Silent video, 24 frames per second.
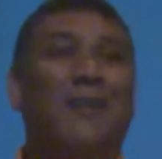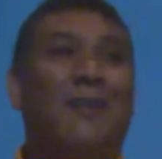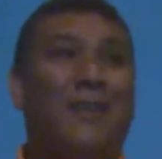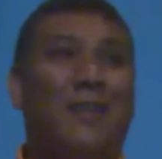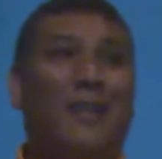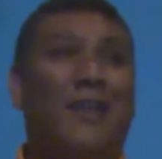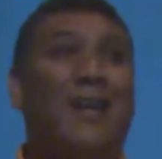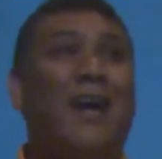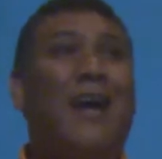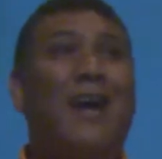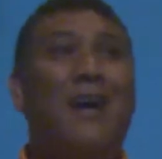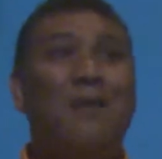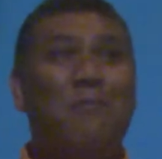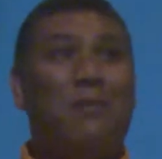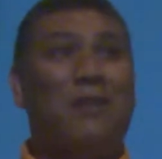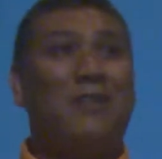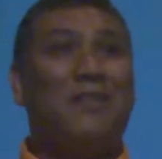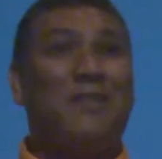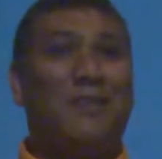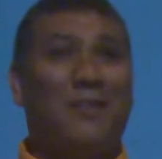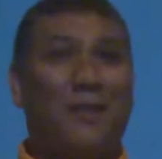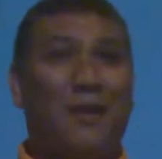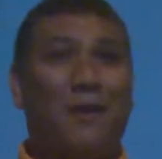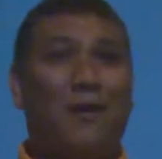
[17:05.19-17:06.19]
that I
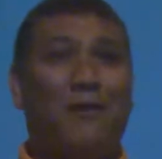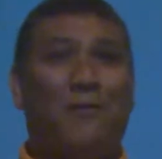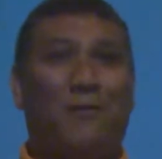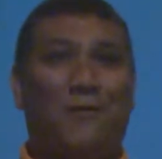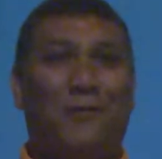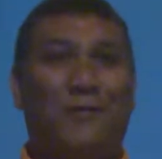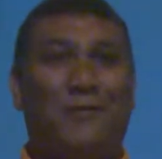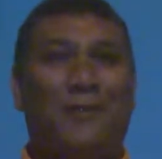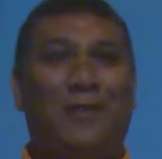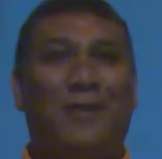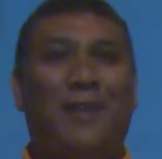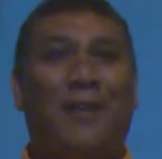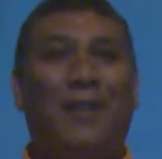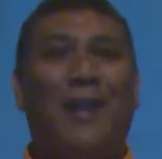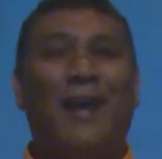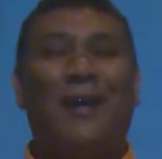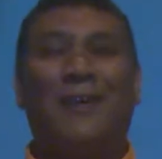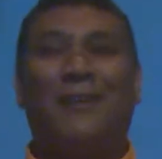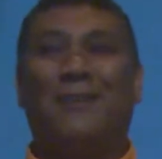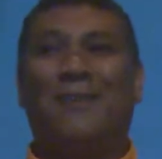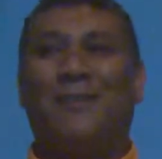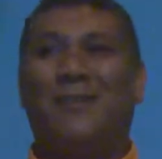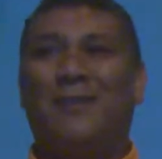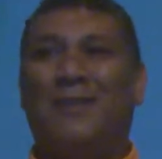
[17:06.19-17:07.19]
myself
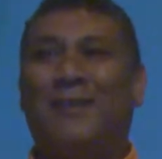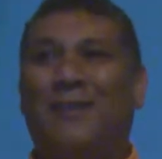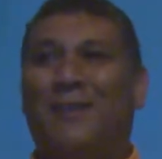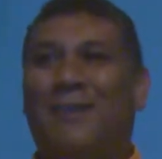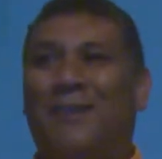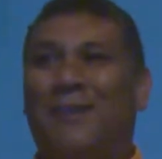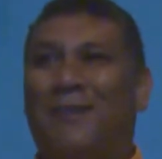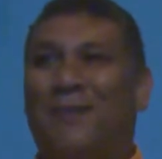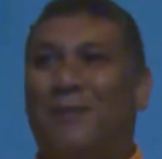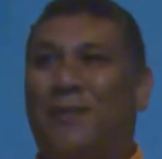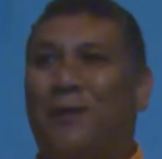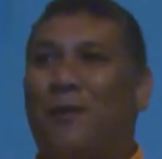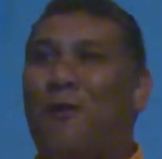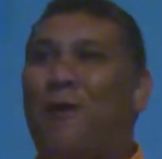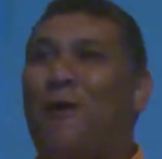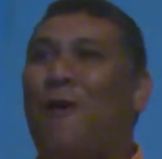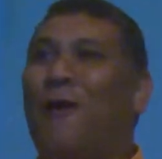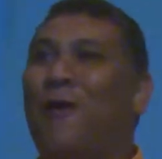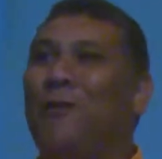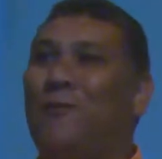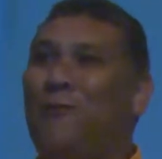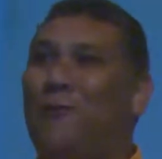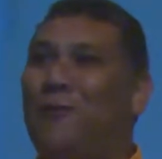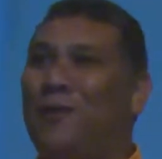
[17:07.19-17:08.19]
lacked the
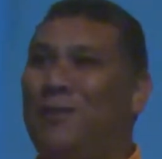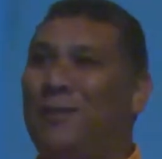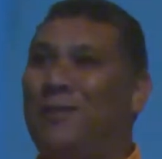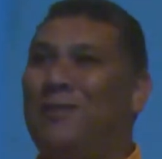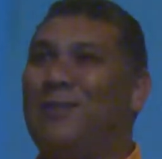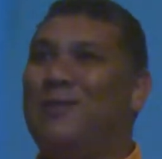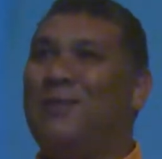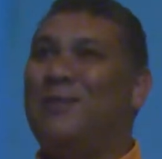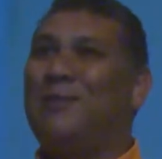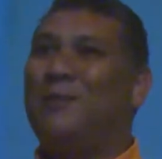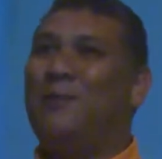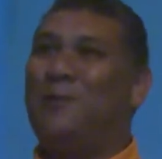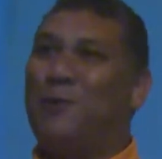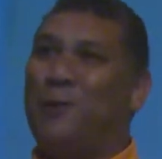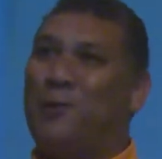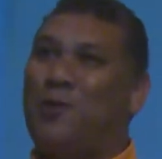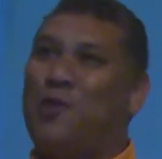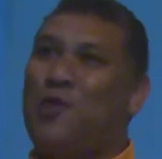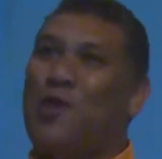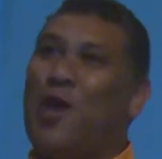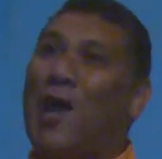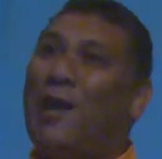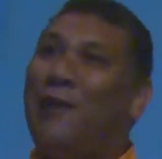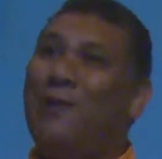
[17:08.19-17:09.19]
confidence to
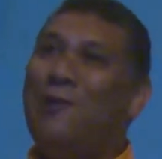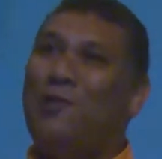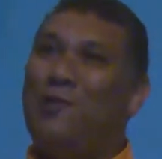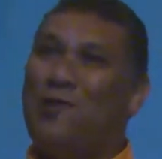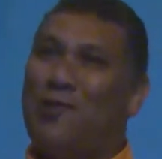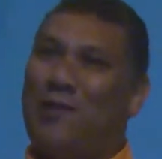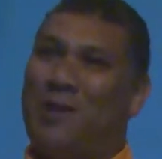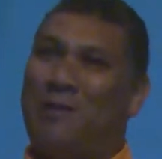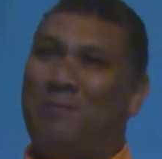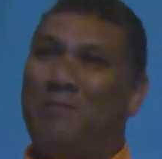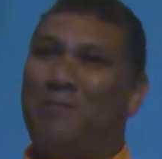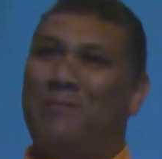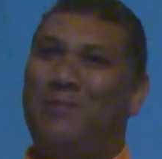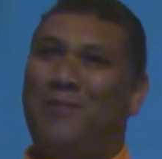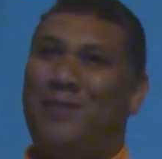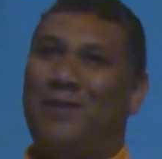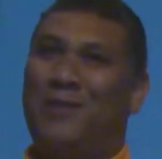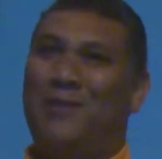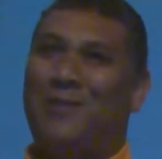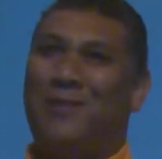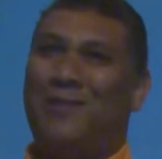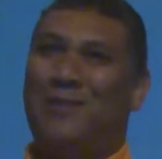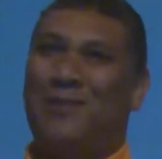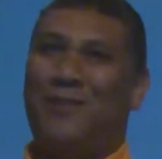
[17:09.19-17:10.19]
challenge them
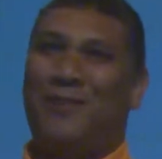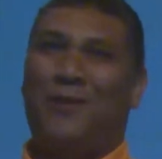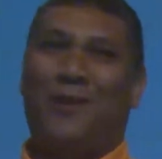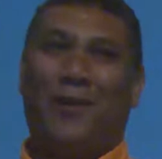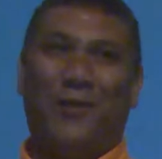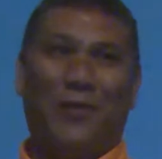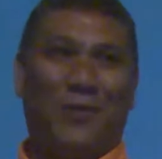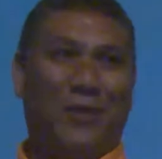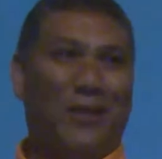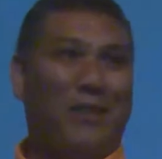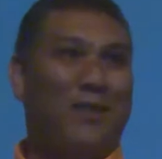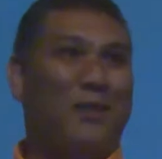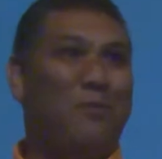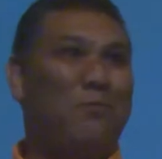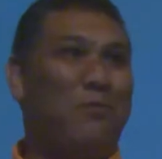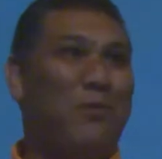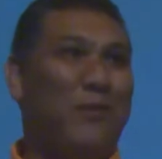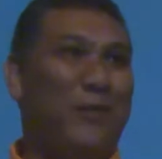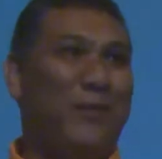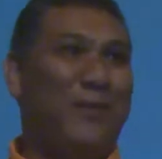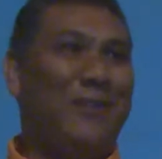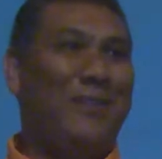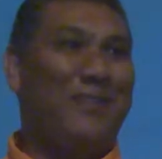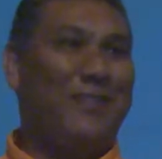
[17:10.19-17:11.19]
on these
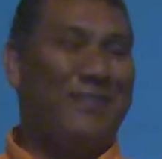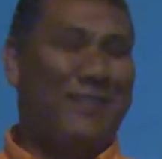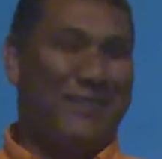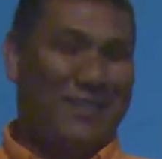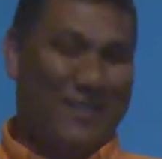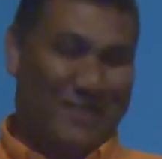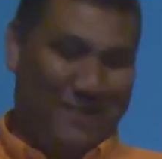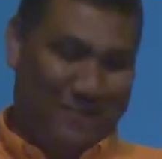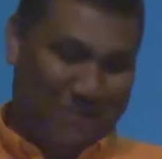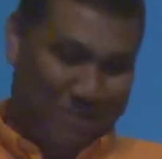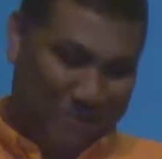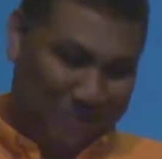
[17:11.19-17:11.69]
points.